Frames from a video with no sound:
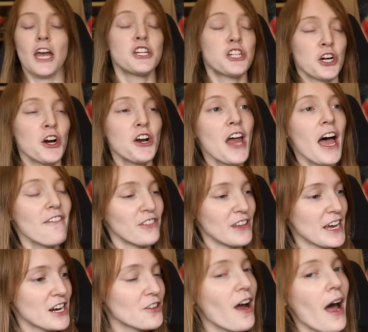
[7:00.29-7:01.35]
And sure enough,
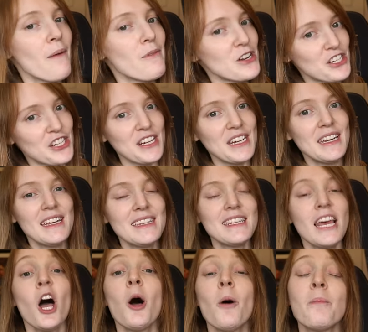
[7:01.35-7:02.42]
later on, when she needs
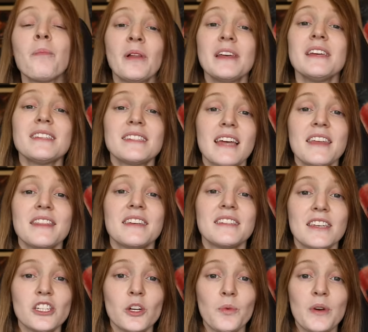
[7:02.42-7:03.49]
help, police cite this
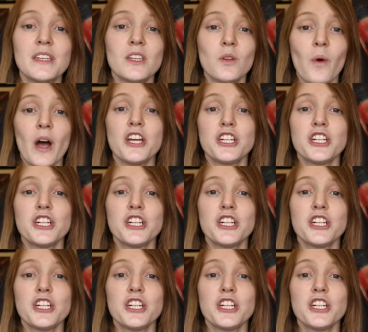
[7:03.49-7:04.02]
as a reason why